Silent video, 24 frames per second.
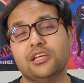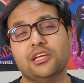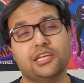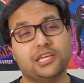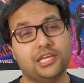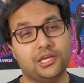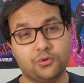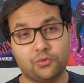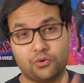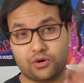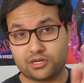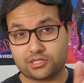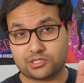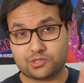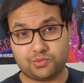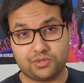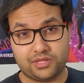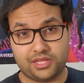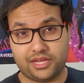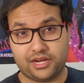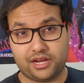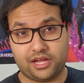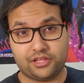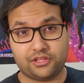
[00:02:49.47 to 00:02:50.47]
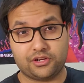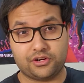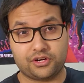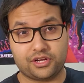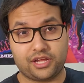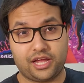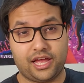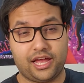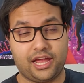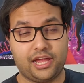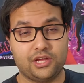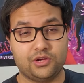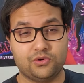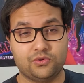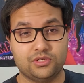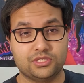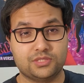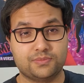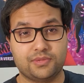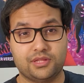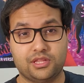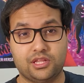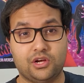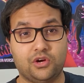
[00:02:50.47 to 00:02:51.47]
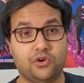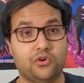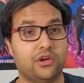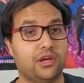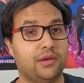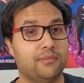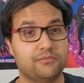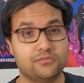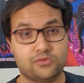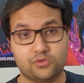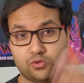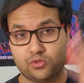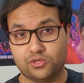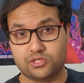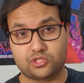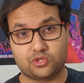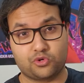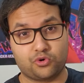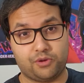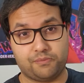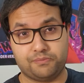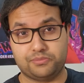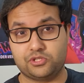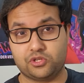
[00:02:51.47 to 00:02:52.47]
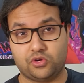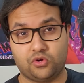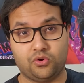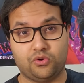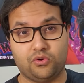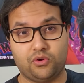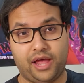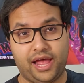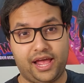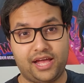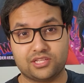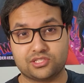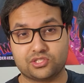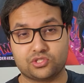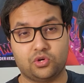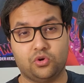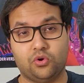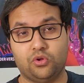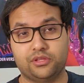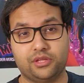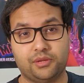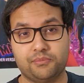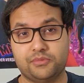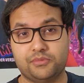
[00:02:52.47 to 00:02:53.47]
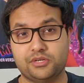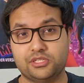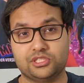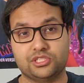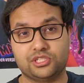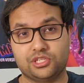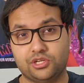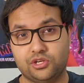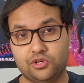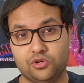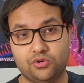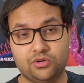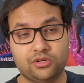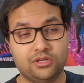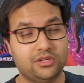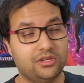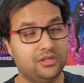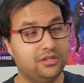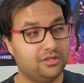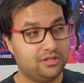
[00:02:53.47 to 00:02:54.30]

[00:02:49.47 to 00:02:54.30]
He works with another guy who is below him, who is crypto asshole number two.